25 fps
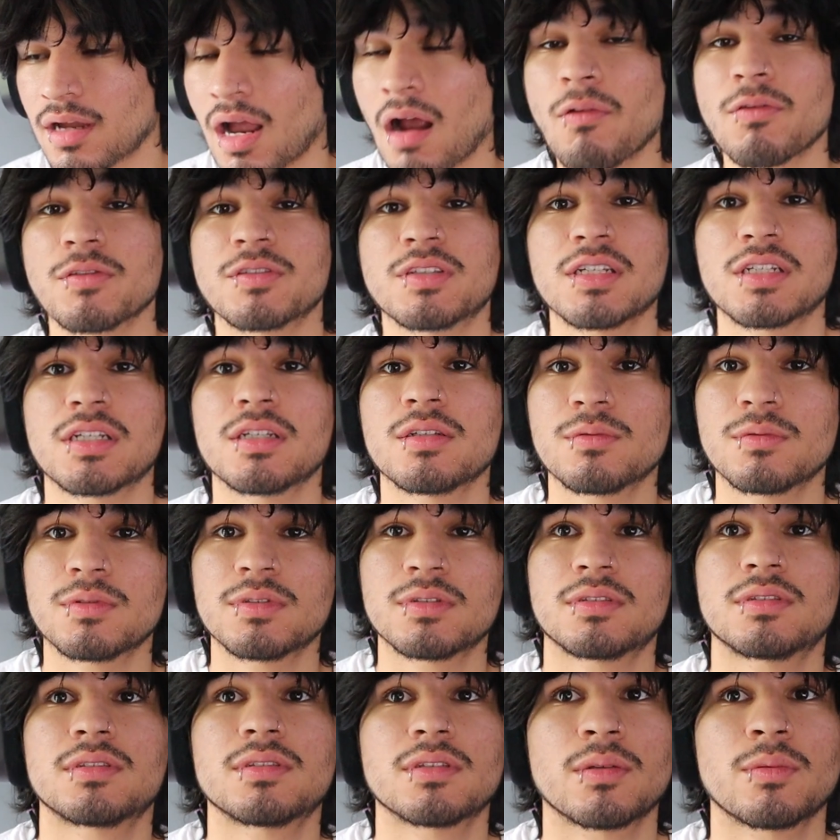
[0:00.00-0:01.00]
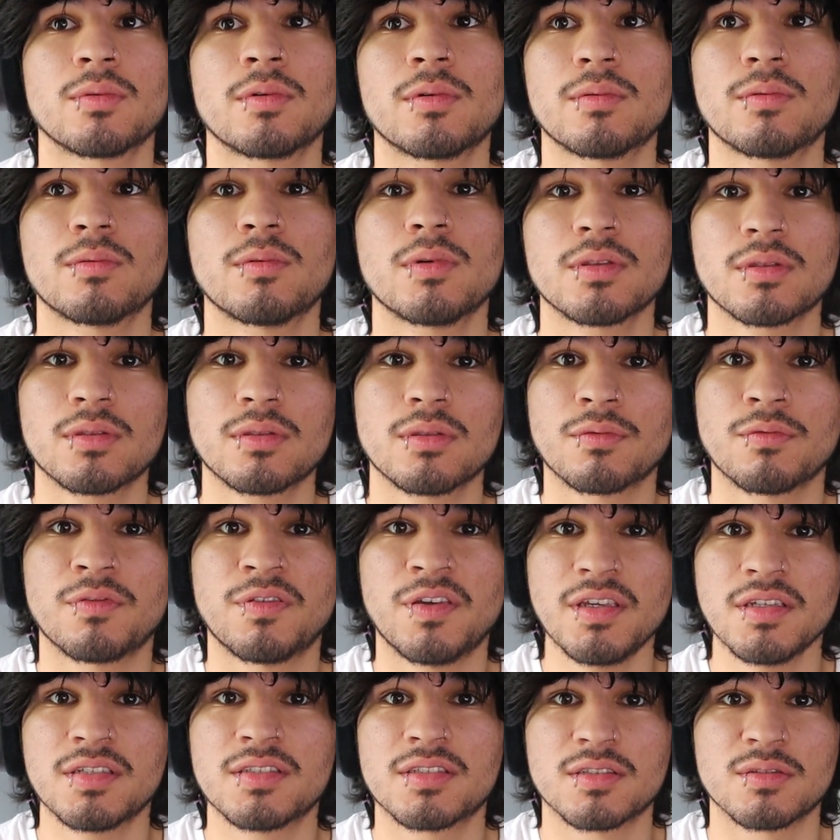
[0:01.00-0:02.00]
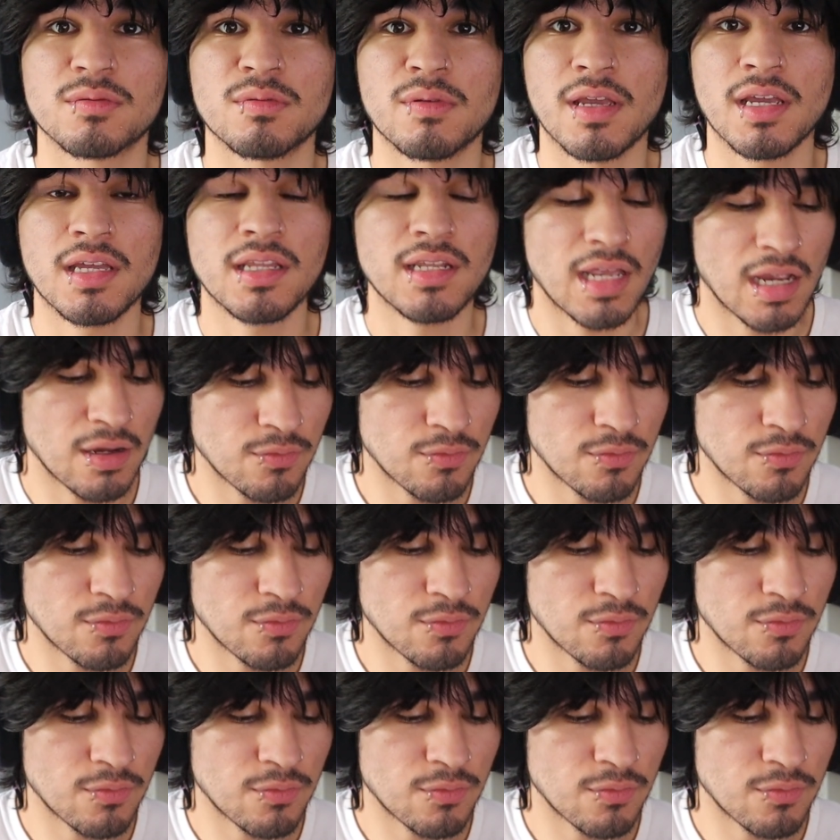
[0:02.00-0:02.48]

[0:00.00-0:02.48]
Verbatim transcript: the conversation with with fists, man.